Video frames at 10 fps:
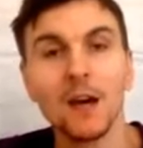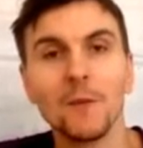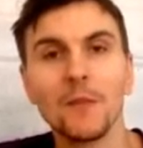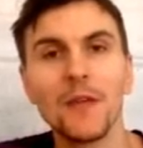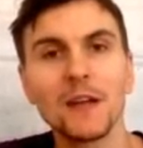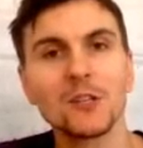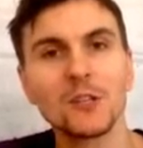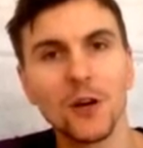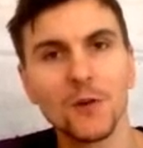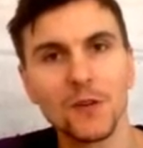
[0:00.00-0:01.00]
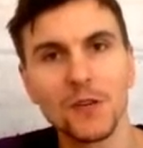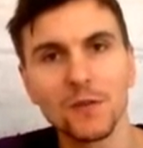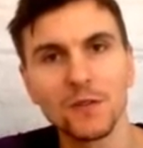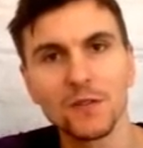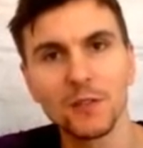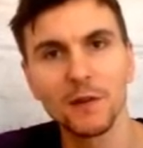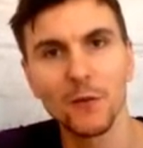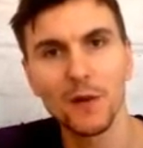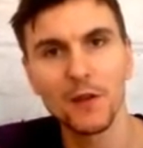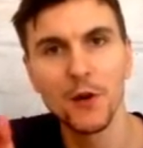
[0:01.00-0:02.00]
But then show that you can do
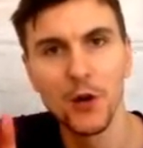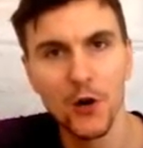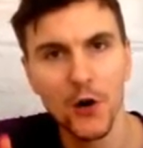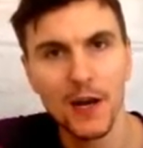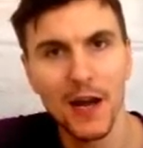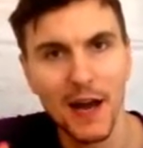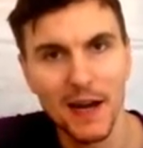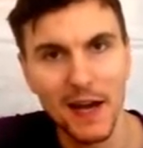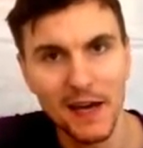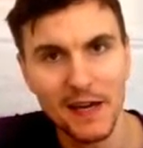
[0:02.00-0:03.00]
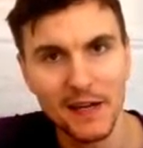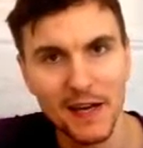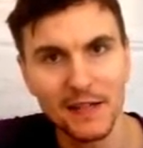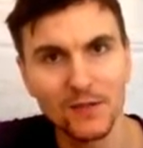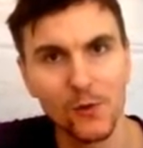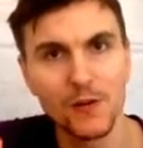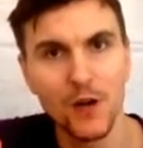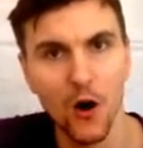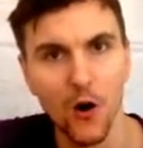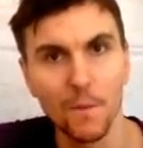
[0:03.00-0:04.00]
it with a le, la, les, an it or an
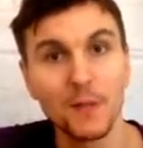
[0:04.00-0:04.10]
a.